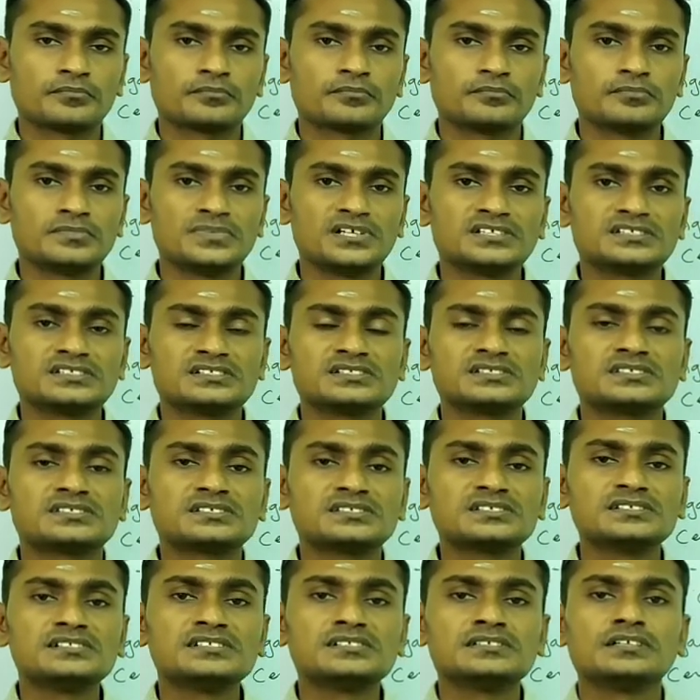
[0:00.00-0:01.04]
But
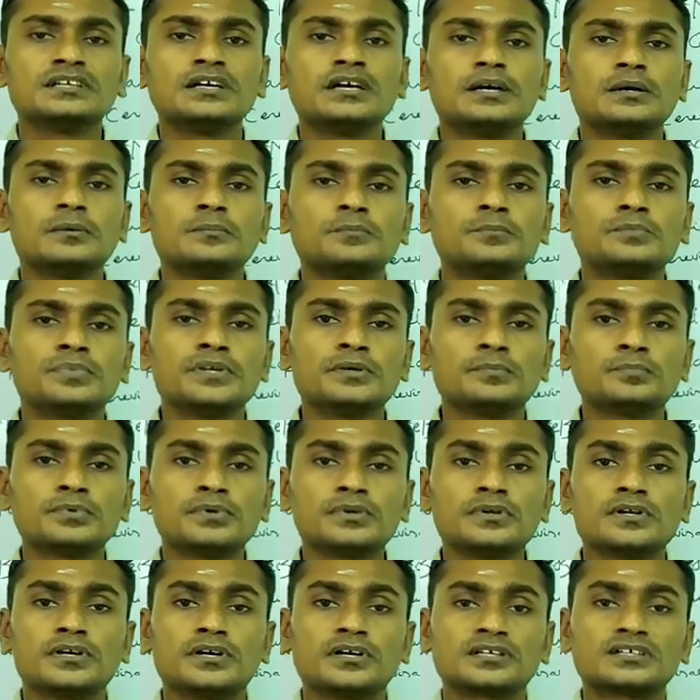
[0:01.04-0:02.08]
still,
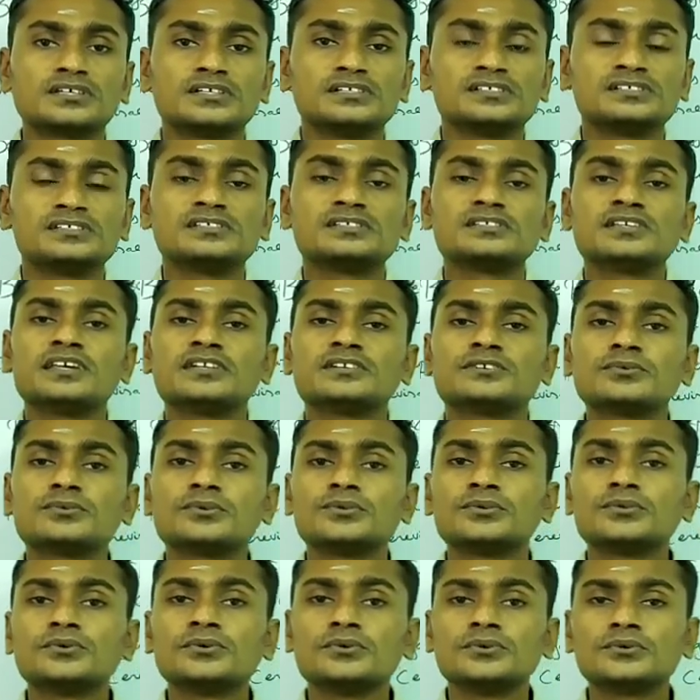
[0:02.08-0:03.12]
people are hesitate to
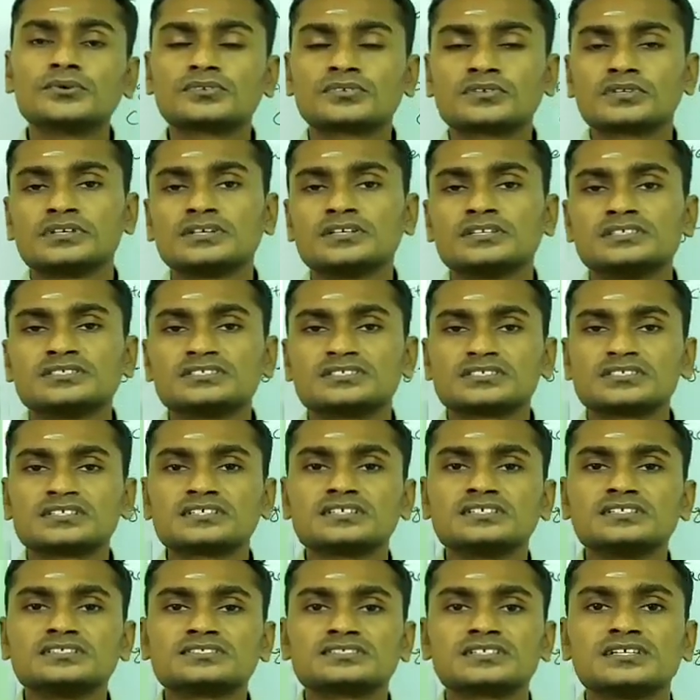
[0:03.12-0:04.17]
use
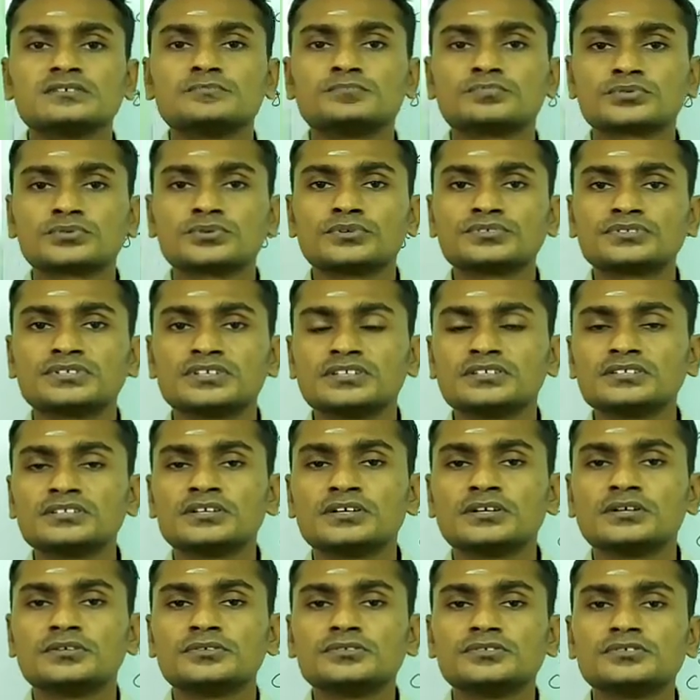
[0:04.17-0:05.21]
single cell protein
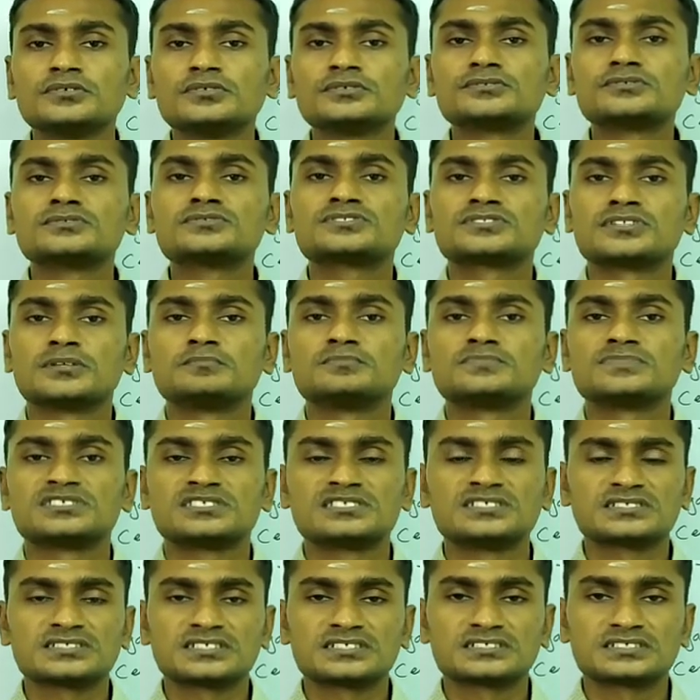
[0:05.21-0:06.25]
due to some
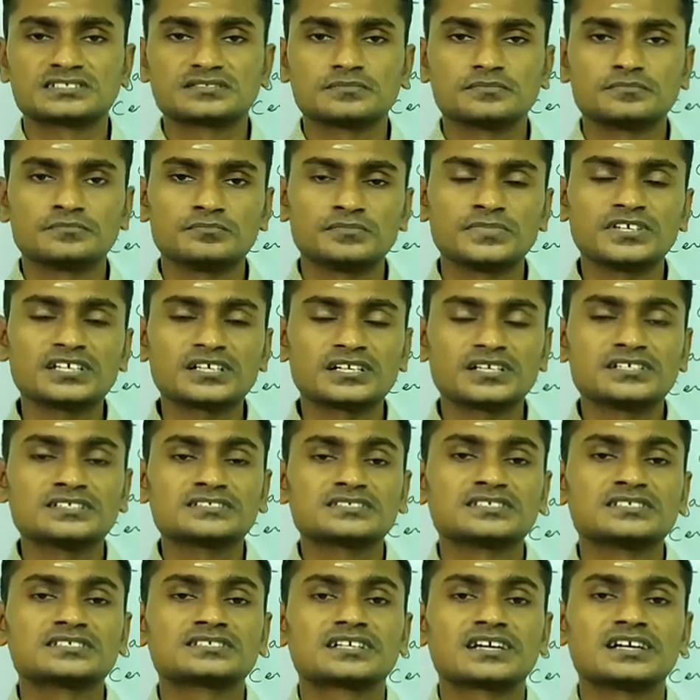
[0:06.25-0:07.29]
reasons. Because
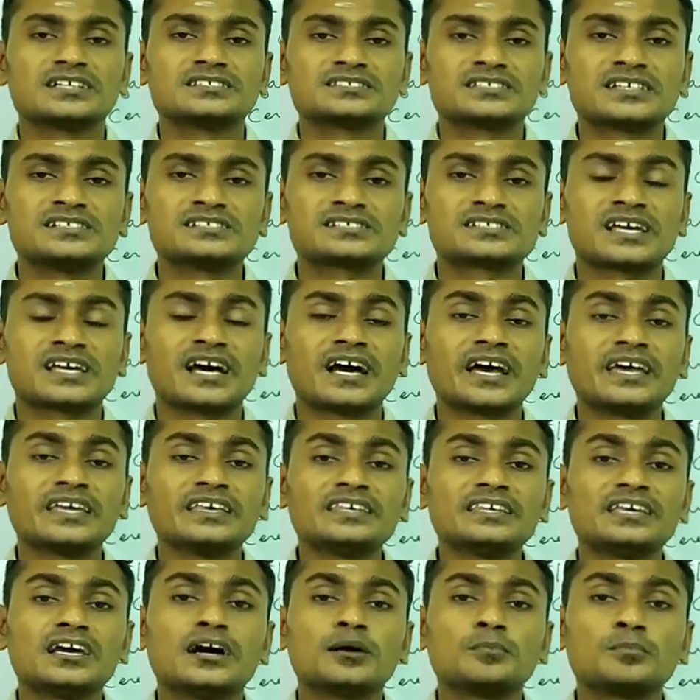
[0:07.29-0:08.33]
it contains
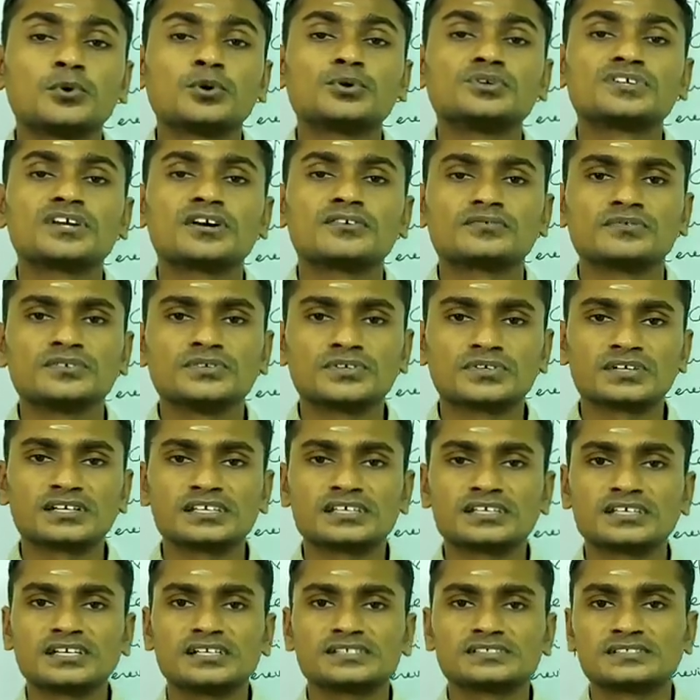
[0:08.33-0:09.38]
high amount of
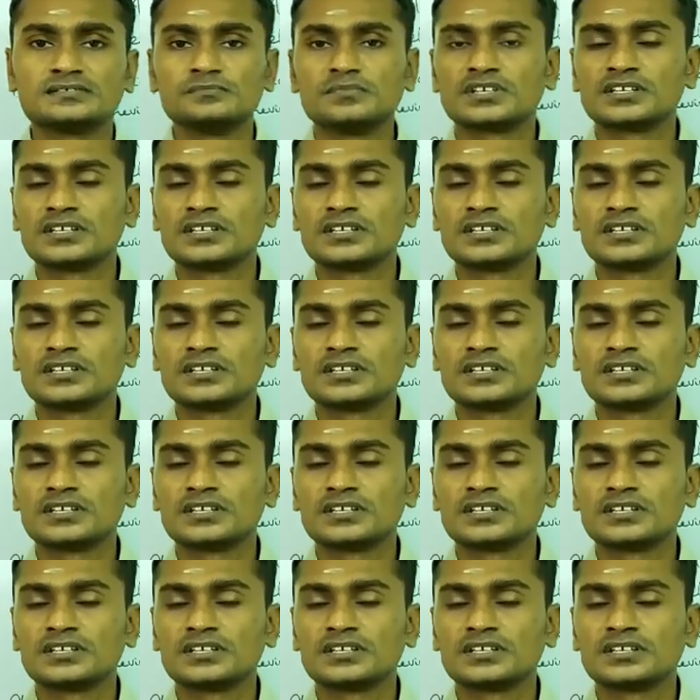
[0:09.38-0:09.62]
nucleic acid.